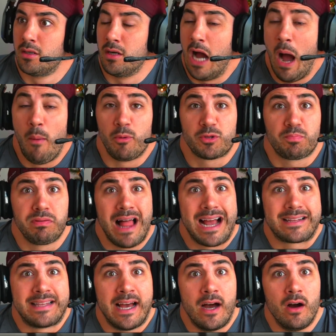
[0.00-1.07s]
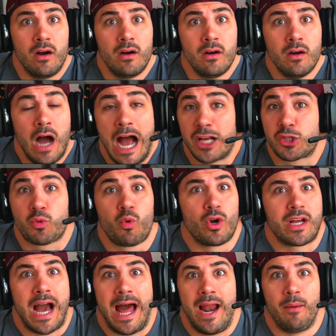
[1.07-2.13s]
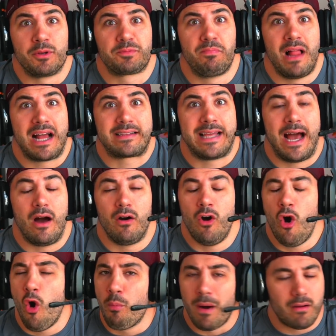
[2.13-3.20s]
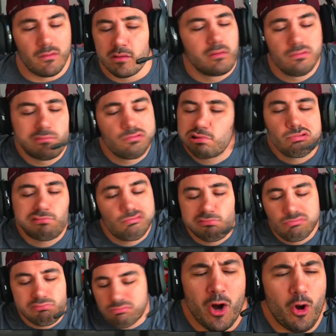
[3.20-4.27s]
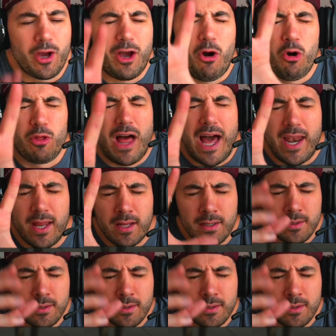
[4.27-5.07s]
I almost blacked out. I swear to God, I almost blacked out. Oh my. Okay, hold on.